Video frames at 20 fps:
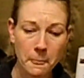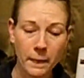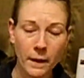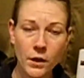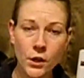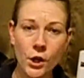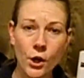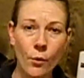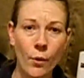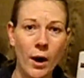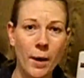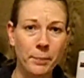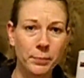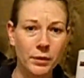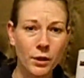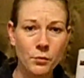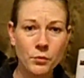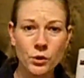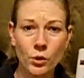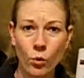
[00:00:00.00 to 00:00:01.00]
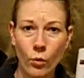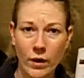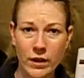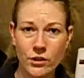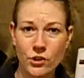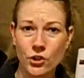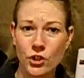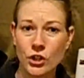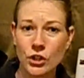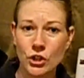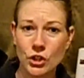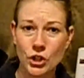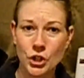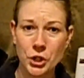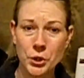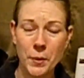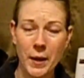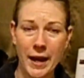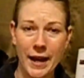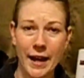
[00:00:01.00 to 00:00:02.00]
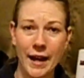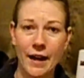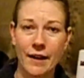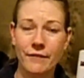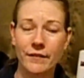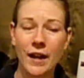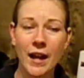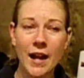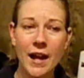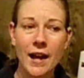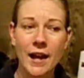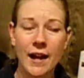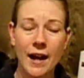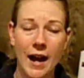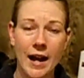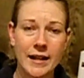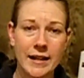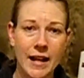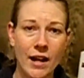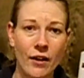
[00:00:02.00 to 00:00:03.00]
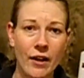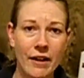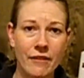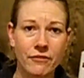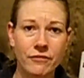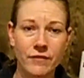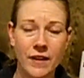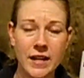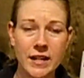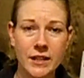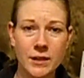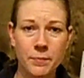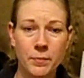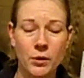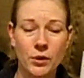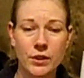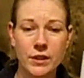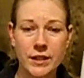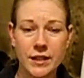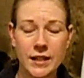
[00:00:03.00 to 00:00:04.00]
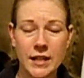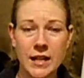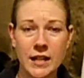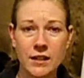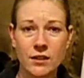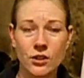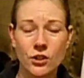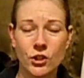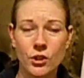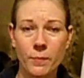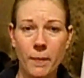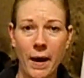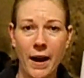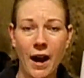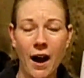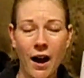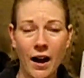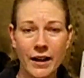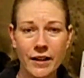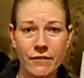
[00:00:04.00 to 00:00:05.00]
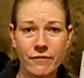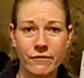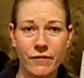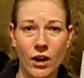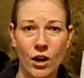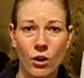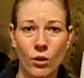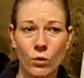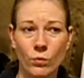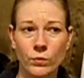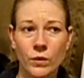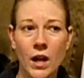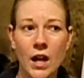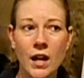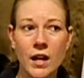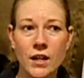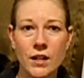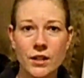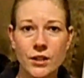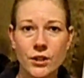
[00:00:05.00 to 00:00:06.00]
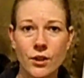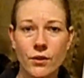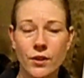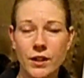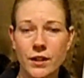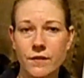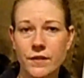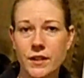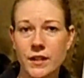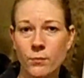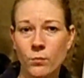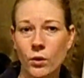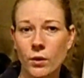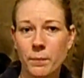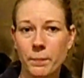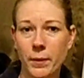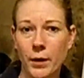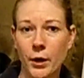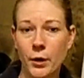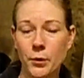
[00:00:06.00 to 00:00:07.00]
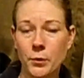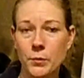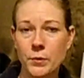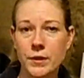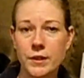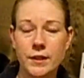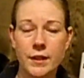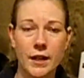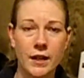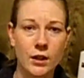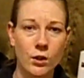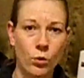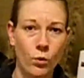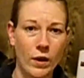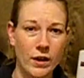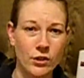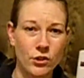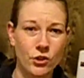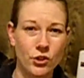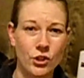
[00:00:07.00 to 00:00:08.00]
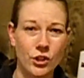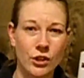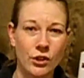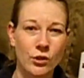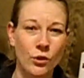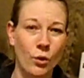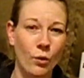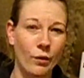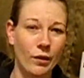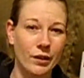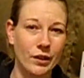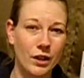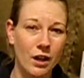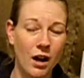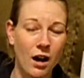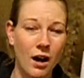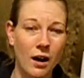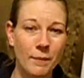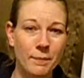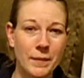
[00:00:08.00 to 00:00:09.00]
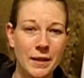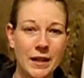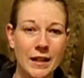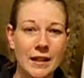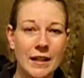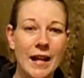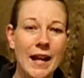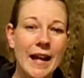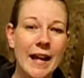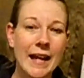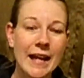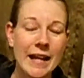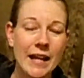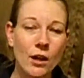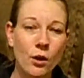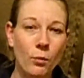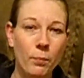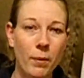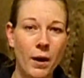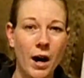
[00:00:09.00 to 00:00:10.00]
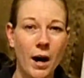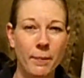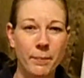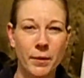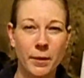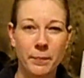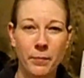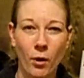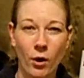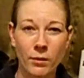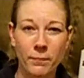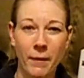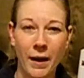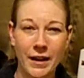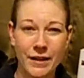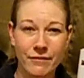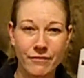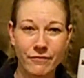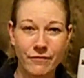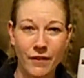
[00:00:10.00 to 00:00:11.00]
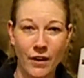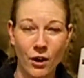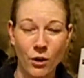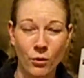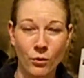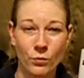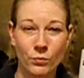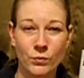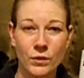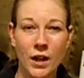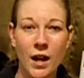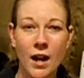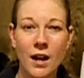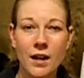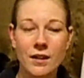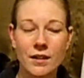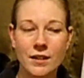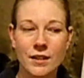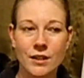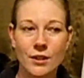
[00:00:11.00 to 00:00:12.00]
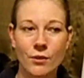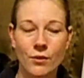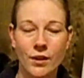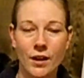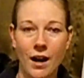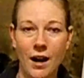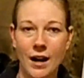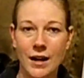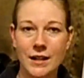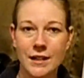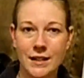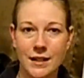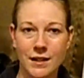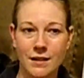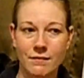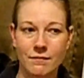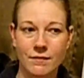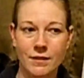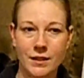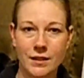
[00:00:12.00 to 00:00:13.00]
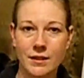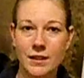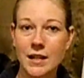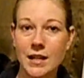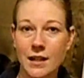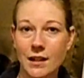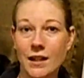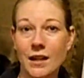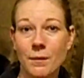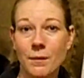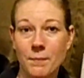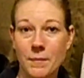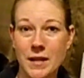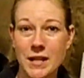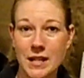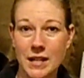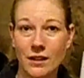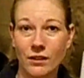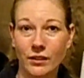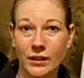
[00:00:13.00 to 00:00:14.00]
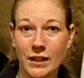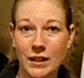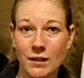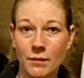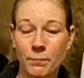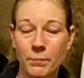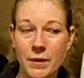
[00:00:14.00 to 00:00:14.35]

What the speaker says: You know, upload questions you have. I now have Facebook synced to my iPhone, so that if someone posts a question or a comment, it'll pop up on my phone so that I can see it immediately.